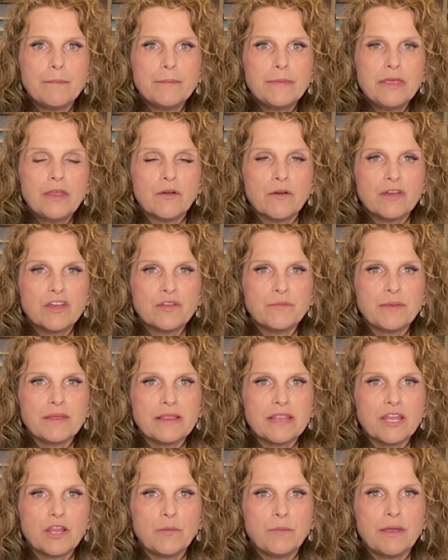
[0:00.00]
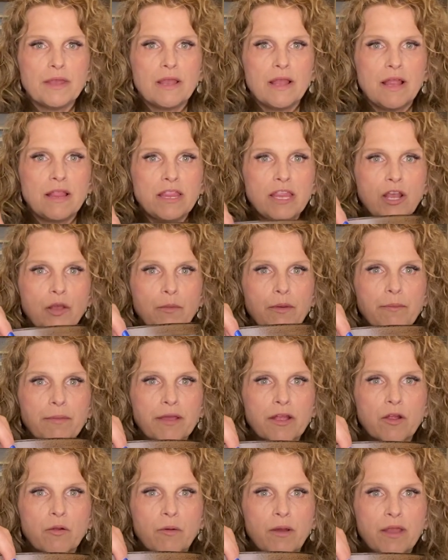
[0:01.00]
You know, it could be a little bit
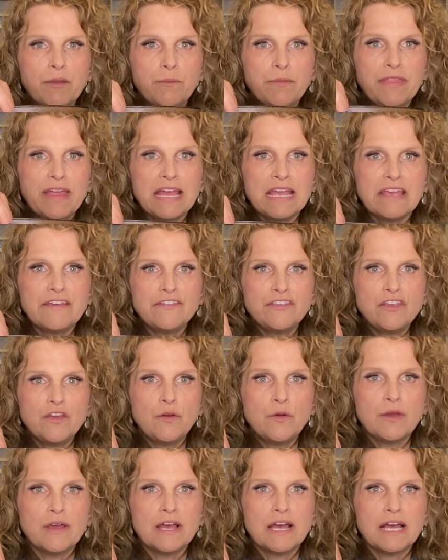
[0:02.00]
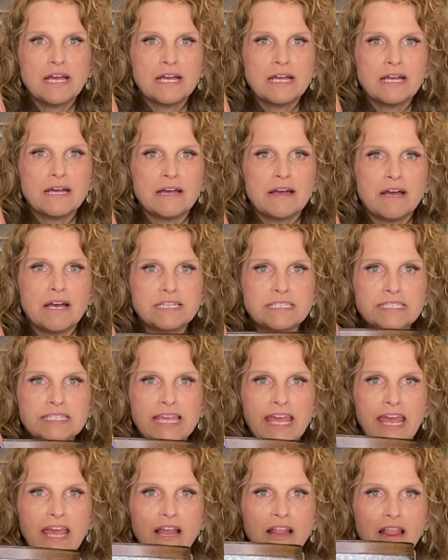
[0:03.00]
bigger one, but that gives you a
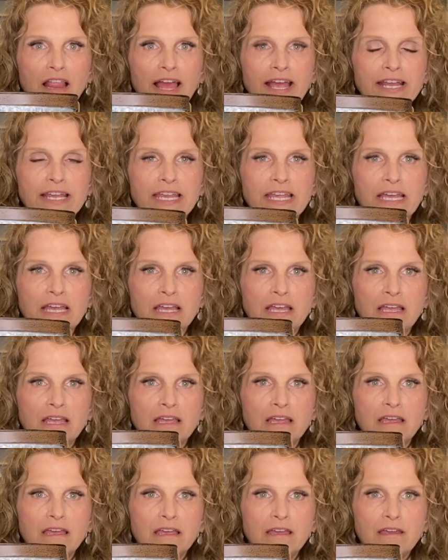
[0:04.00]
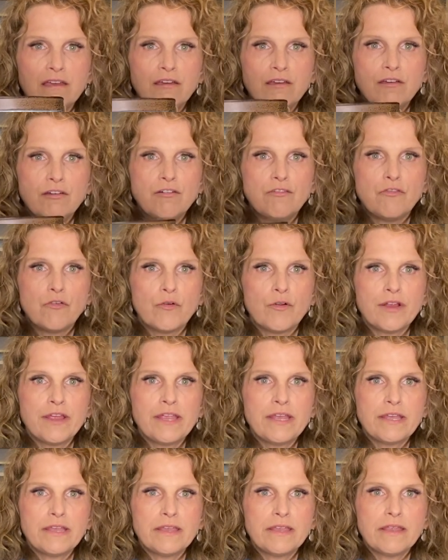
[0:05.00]
scale idea for
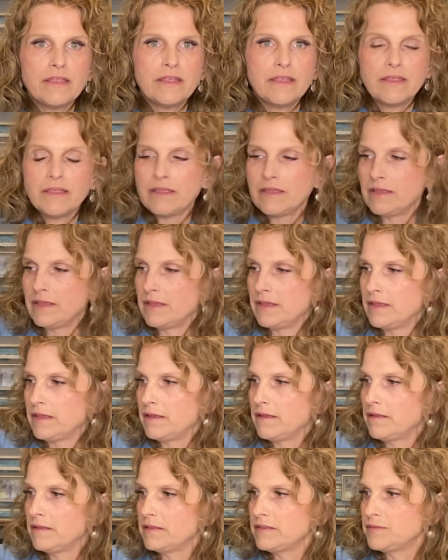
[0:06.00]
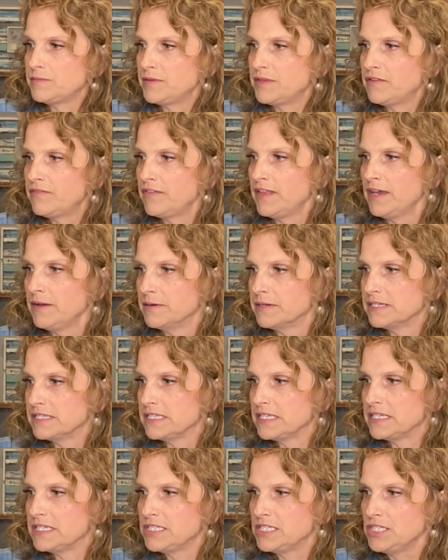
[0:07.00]
it. Let's put the flowers
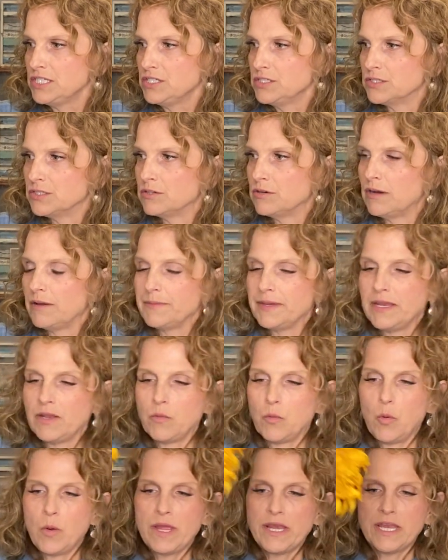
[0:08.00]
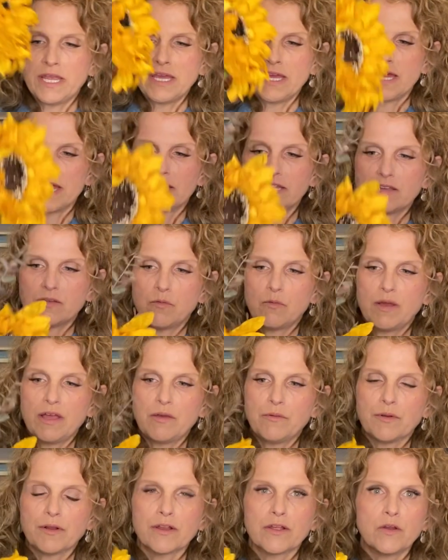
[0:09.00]
in too. I mean, why not?
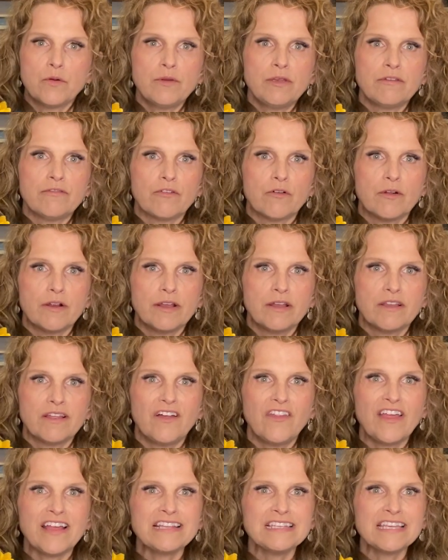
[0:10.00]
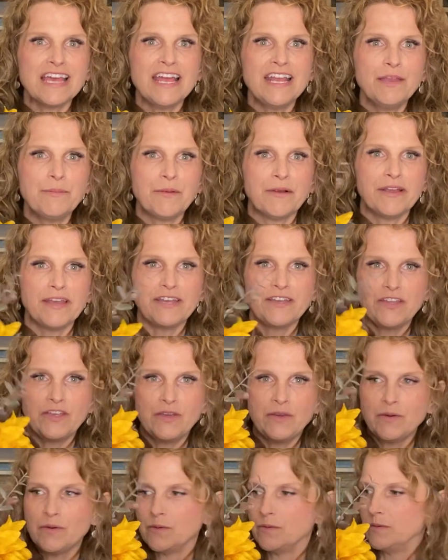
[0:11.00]
While we're going for it. Oh, that's kind of pretty
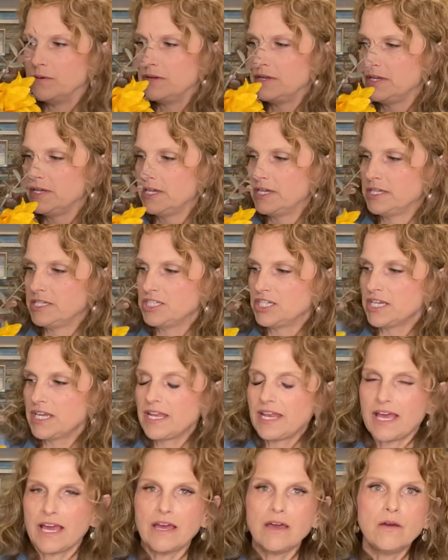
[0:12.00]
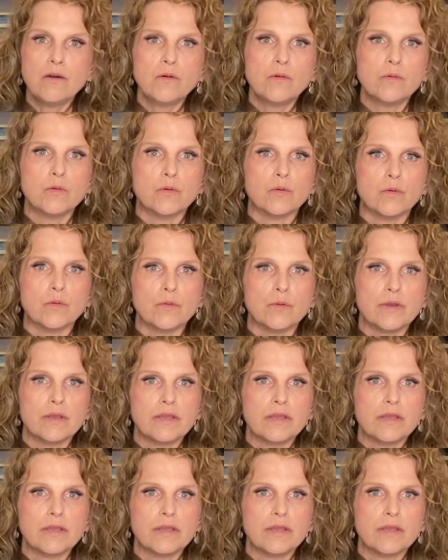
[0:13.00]
too. Check it out.